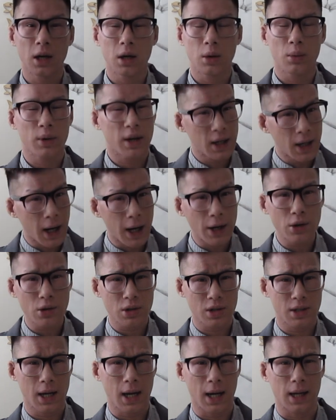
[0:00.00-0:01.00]
we can
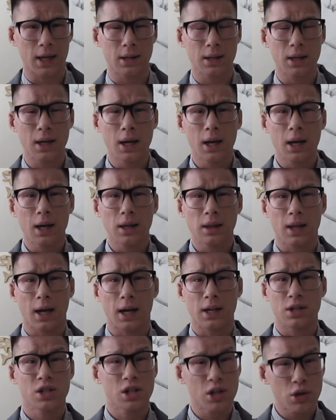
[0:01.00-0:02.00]
understand
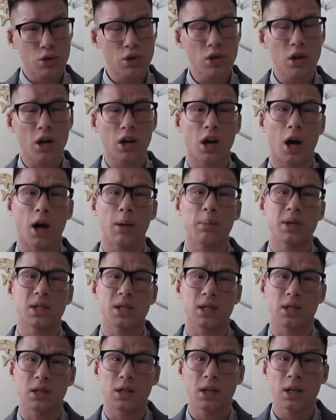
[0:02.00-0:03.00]
that children are
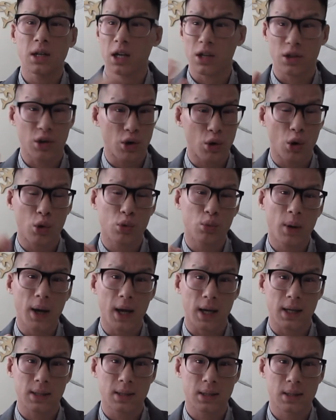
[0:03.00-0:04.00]
competent in their own
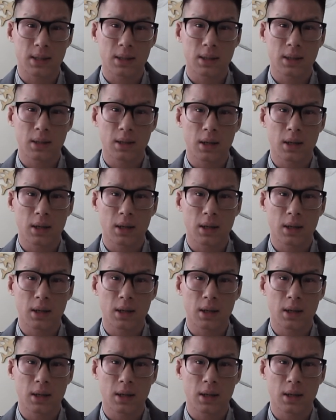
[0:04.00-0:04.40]
ways.